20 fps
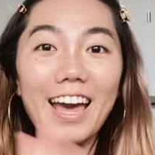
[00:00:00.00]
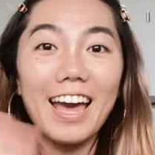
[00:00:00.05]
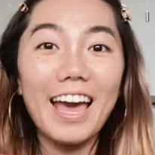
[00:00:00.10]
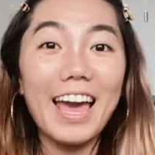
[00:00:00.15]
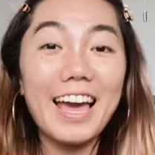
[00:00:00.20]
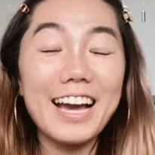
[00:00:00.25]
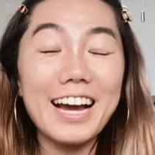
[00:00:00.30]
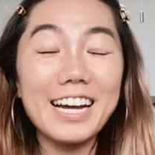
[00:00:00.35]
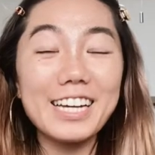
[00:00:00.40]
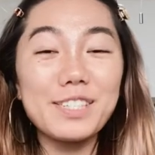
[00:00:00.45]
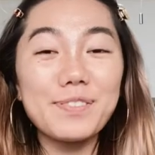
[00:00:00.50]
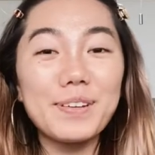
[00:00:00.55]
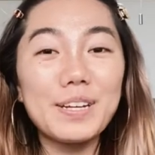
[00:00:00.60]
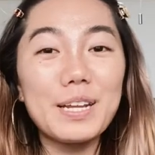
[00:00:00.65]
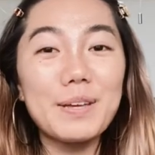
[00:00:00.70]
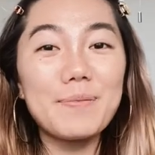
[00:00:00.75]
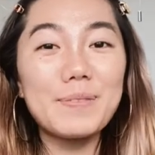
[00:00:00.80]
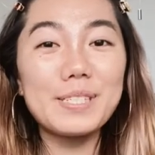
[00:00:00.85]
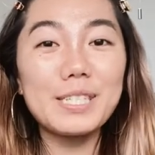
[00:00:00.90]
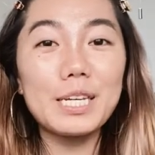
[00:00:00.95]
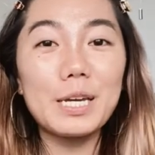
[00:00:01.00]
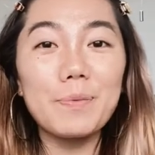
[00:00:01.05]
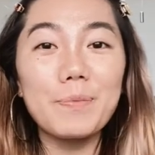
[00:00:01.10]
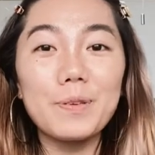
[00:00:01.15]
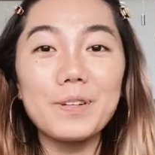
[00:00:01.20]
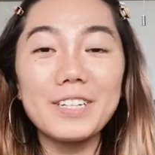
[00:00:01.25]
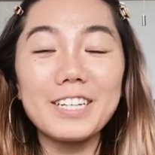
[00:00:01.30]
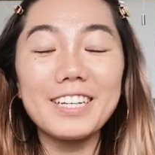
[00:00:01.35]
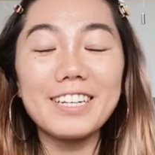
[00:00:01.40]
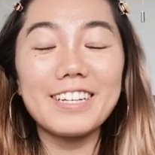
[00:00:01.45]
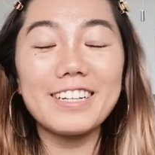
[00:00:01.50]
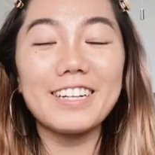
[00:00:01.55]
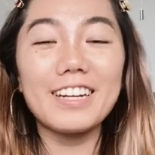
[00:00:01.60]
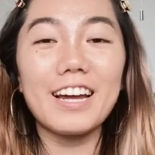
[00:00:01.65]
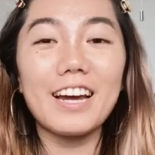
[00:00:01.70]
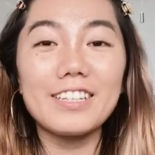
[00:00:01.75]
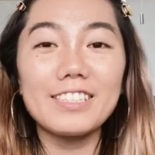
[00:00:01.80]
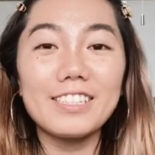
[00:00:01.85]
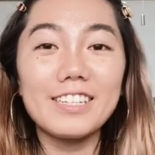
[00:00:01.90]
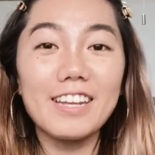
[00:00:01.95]
Hey guys, my name is Kimberly and
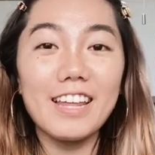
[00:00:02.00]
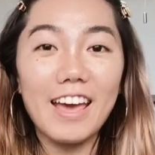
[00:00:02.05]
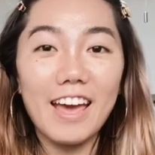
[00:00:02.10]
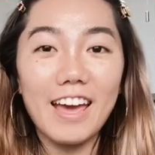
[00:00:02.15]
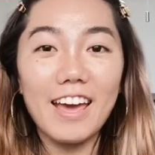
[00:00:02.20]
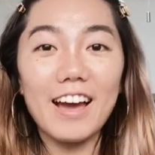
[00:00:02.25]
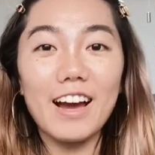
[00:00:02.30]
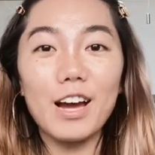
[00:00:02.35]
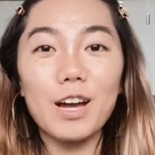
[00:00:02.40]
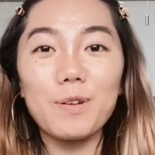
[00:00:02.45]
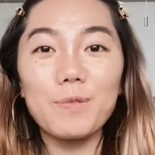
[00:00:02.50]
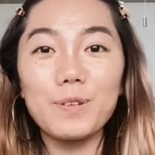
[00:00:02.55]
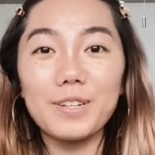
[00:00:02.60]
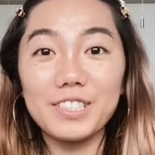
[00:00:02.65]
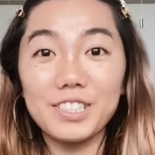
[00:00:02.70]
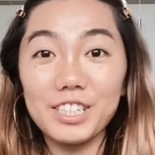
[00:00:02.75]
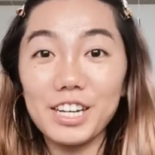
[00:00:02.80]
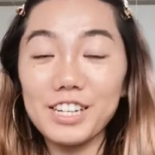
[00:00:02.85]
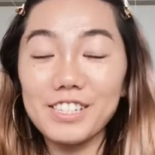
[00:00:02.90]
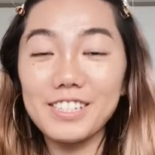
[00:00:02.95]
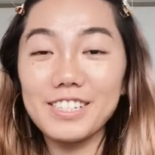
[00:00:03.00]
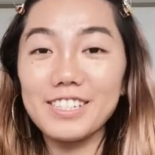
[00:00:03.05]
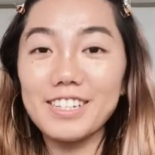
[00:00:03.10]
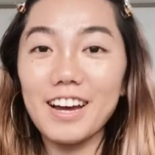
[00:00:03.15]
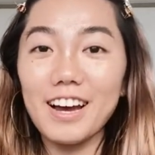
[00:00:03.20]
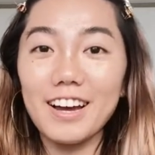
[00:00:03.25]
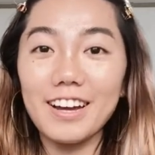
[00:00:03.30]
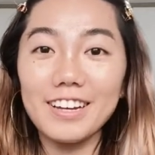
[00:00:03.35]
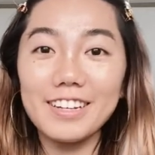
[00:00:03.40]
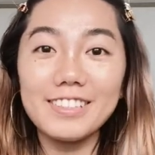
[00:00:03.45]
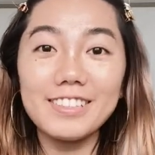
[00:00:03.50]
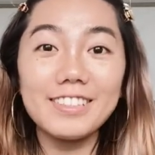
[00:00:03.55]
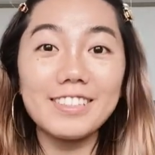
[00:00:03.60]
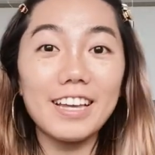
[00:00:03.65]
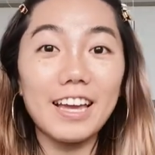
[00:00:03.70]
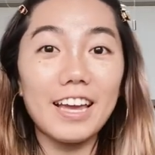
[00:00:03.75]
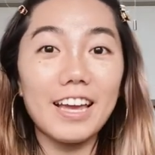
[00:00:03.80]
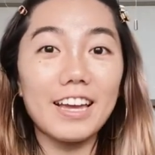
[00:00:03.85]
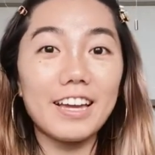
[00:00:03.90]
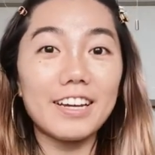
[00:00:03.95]
today I'm with Changing Tides
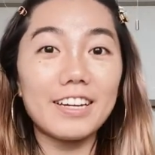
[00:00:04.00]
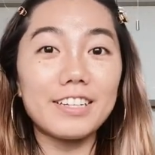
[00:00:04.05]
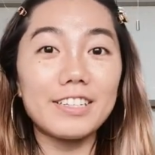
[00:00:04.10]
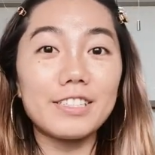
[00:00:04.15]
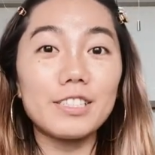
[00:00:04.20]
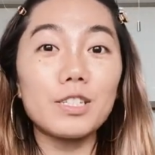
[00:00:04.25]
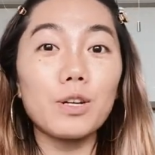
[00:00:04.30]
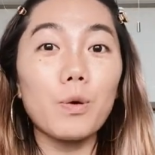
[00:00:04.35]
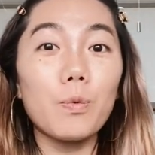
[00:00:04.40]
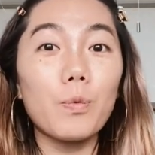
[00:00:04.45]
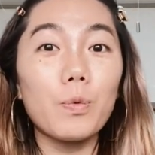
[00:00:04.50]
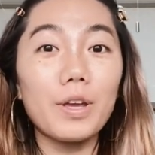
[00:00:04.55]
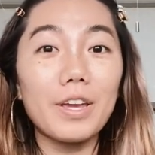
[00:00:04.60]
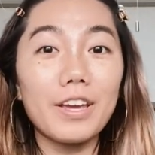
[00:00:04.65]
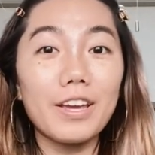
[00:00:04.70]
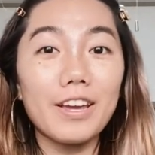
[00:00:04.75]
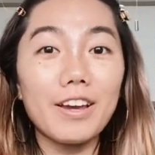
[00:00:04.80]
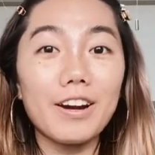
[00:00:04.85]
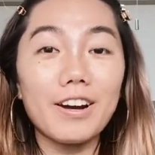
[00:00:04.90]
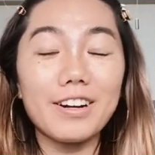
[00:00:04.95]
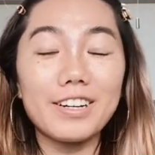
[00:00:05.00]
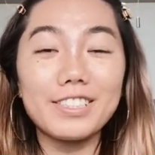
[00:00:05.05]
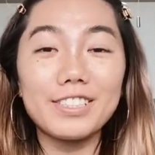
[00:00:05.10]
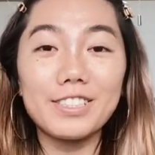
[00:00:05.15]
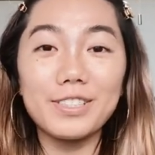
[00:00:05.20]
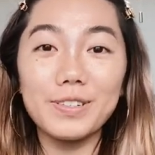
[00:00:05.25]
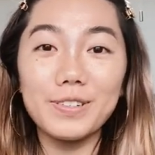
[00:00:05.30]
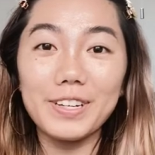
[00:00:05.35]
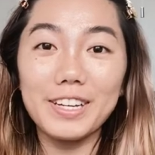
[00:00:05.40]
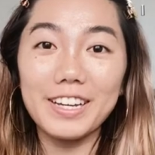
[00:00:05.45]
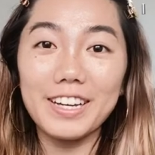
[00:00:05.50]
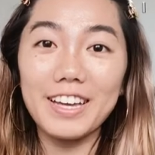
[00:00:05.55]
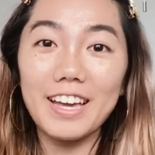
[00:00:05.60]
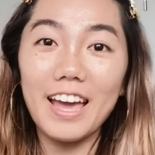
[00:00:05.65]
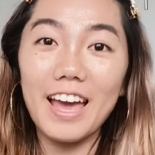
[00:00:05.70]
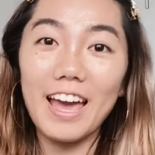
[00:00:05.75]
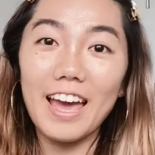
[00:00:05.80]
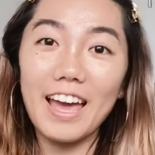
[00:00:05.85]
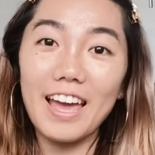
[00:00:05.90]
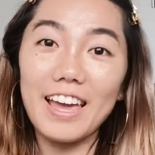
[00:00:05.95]
and we are doing
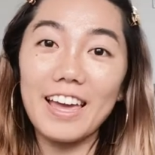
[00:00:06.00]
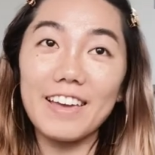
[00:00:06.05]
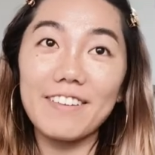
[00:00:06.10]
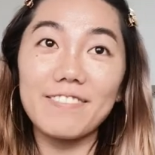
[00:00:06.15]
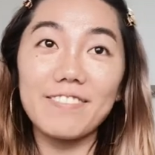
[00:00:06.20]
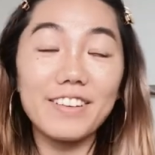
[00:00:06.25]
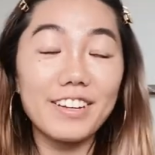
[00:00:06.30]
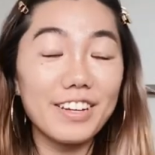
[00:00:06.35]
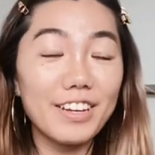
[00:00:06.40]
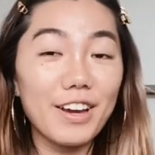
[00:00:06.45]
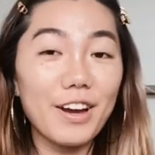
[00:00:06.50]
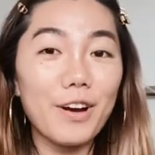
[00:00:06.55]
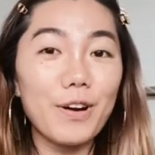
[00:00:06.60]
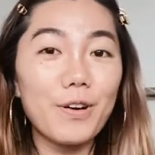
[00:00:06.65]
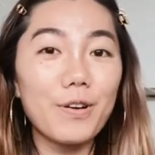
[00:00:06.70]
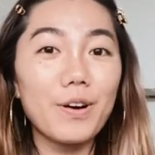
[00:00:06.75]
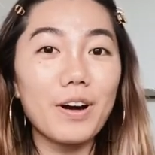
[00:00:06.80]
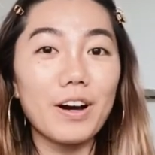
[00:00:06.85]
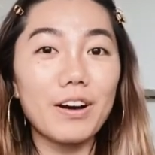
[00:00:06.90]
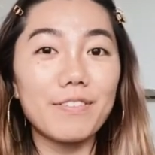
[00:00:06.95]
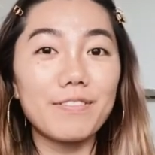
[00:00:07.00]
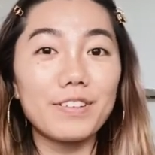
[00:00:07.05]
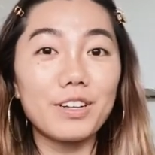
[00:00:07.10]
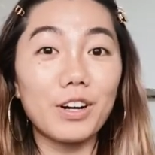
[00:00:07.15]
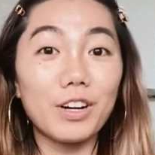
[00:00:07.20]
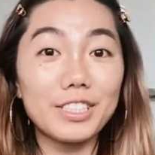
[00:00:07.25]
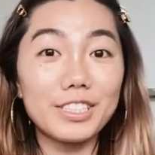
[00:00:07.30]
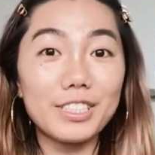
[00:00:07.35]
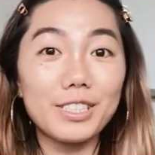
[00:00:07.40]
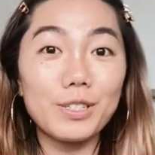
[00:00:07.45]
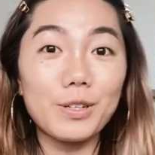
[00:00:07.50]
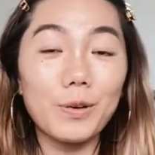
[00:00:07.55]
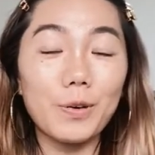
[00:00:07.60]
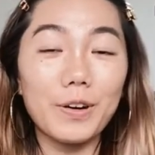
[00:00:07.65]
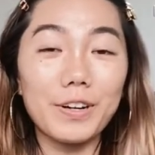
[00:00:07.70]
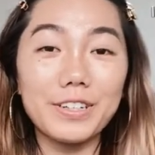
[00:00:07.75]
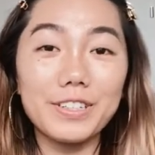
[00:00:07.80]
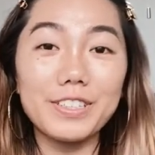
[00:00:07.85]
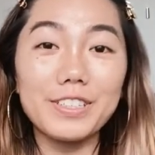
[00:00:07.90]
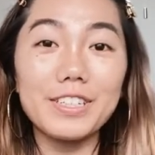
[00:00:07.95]
a video of an art
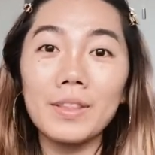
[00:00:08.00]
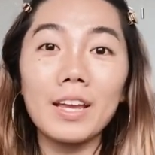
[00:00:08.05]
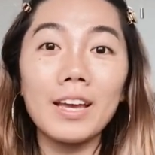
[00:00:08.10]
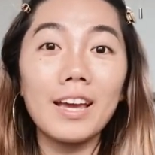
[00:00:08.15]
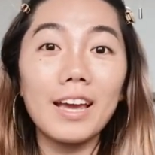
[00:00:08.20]
tutorial.